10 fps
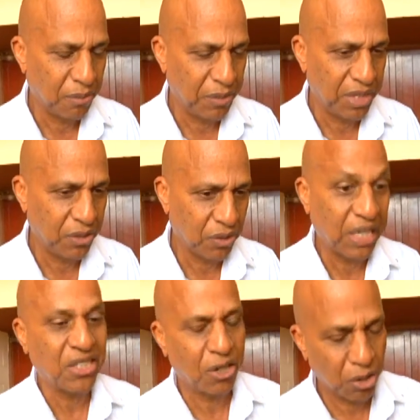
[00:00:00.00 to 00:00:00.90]
mean to,
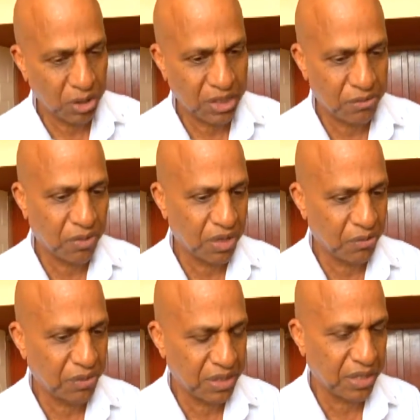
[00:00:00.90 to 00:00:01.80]
has alerted foreign
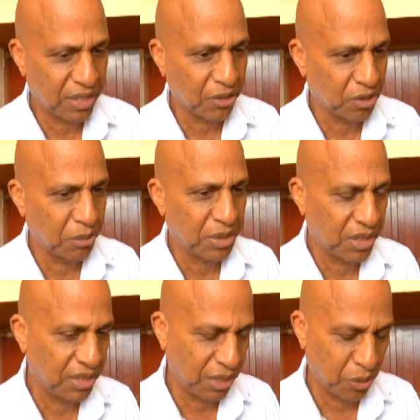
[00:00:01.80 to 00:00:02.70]
affairs that at some
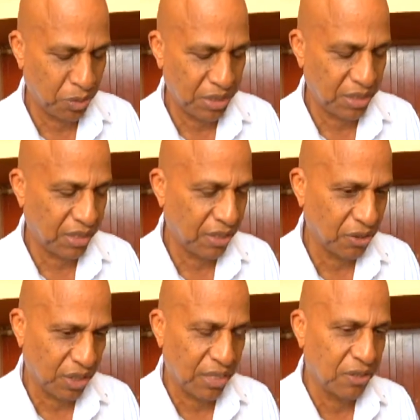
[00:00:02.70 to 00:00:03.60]
stage he will be
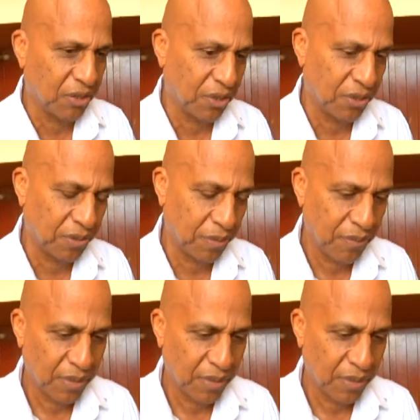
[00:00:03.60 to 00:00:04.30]
seeking to get in touch